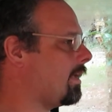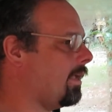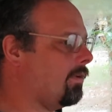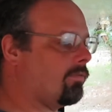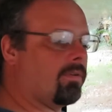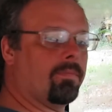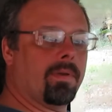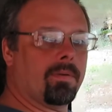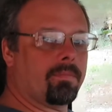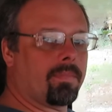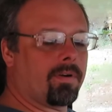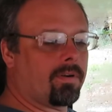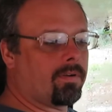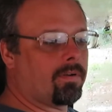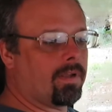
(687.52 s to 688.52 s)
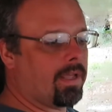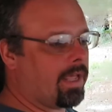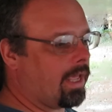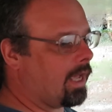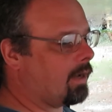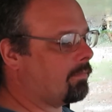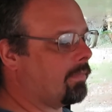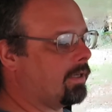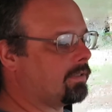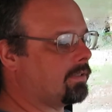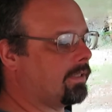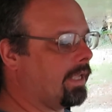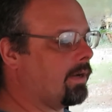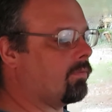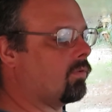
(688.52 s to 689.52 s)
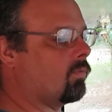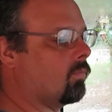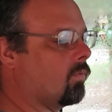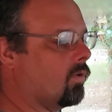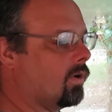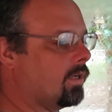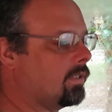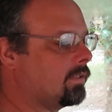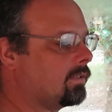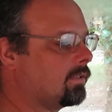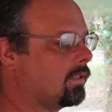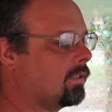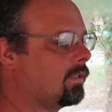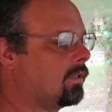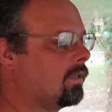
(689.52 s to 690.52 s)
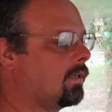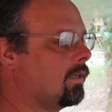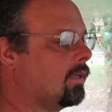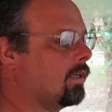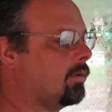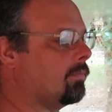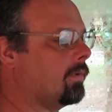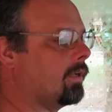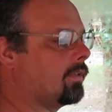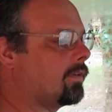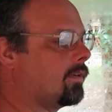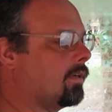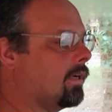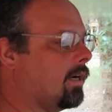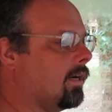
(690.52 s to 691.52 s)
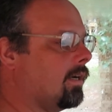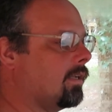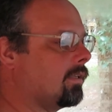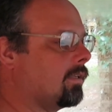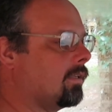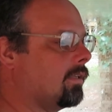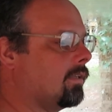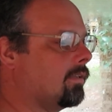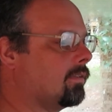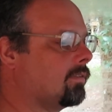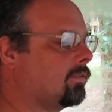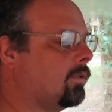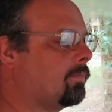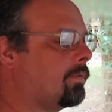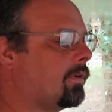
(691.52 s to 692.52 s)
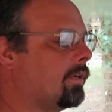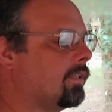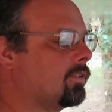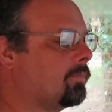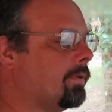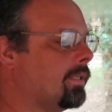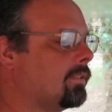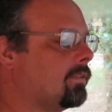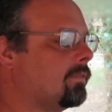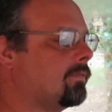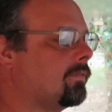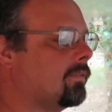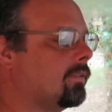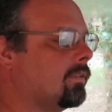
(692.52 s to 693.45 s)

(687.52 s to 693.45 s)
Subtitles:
can't remember how much that one was, but they're not super expensive.